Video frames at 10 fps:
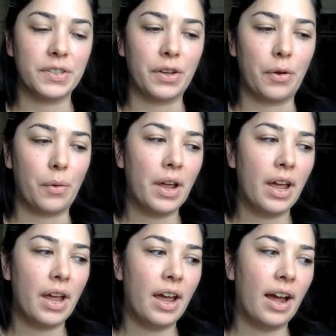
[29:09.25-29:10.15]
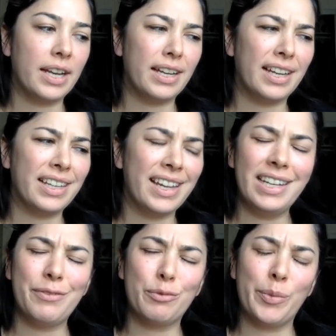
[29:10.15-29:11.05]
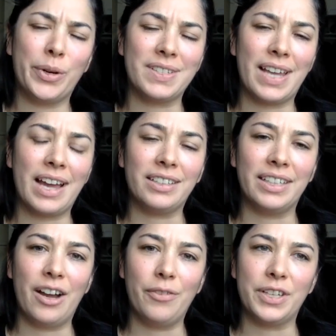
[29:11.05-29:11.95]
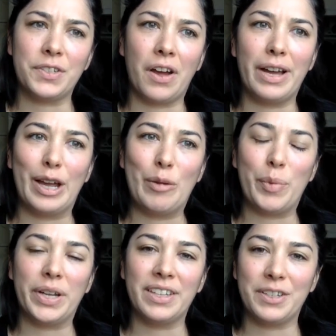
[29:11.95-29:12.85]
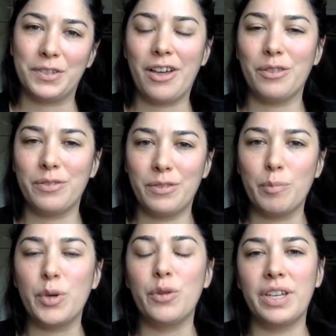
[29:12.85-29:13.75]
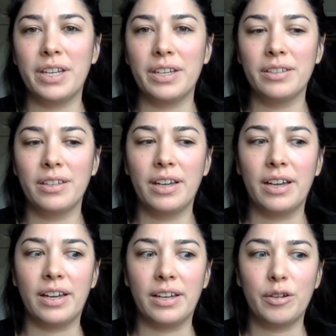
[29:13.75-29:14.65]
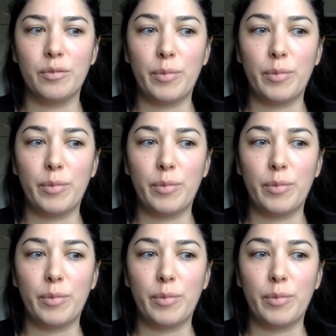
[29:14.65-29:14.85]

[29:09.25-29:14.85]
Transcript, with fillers: So I, I can't even remember exactly how they saw it, but they saw the movie uh,